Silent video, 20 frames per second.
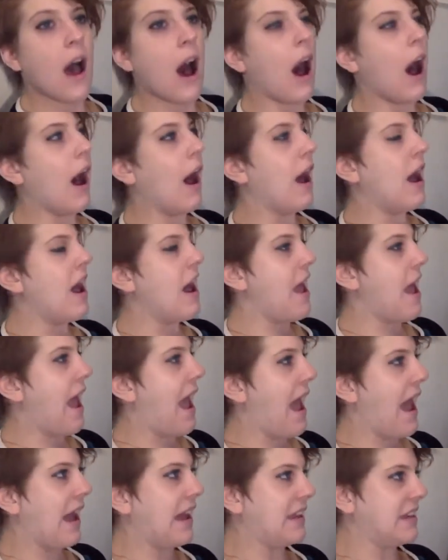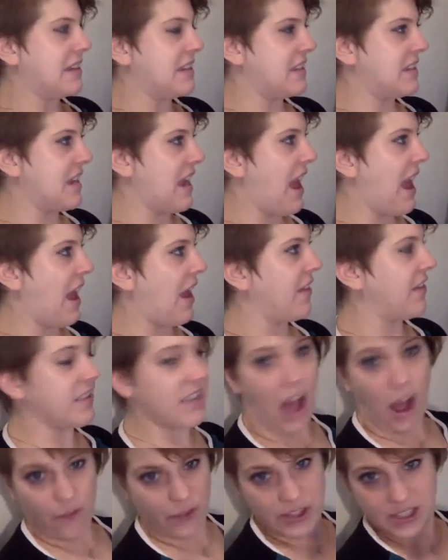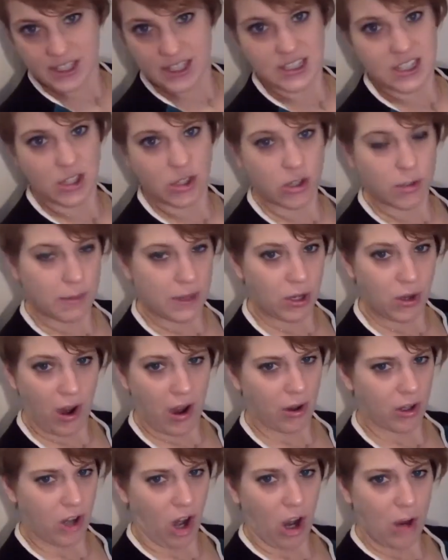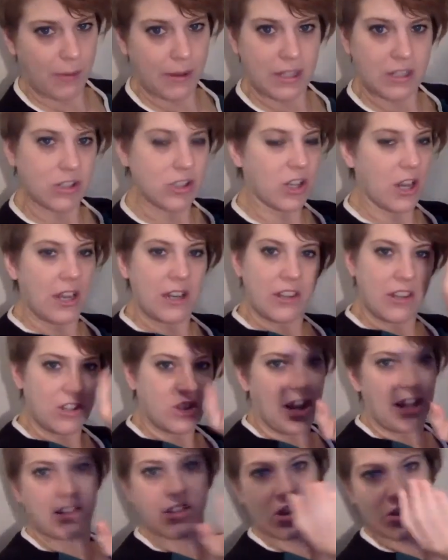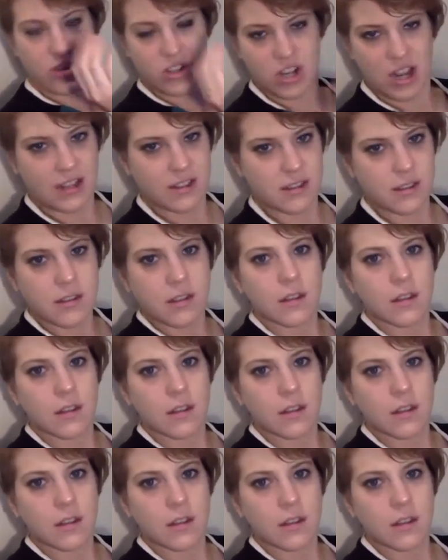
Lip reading: and the Dolphins continue to be garbage, and the Jets are the Jets.